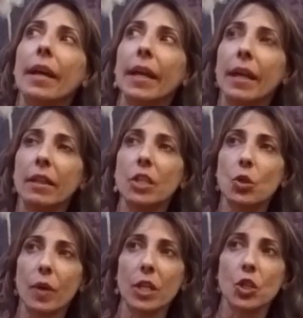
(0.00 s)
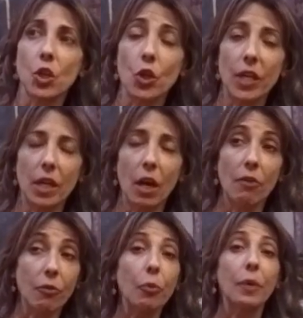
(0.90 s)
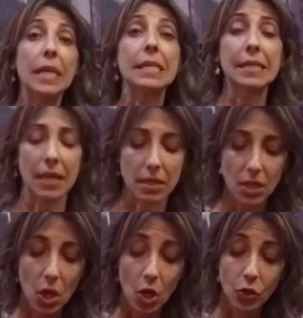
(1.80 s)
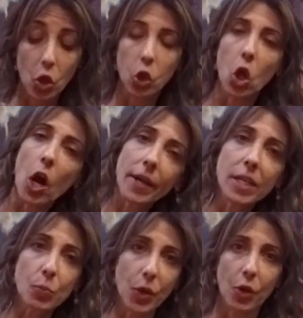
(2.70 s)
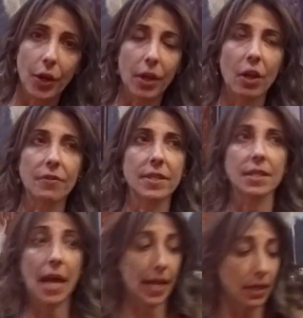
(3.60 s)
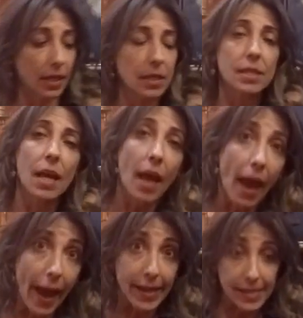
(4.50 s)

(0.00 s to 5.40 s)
in the twin journey of recent, the longest period of silence and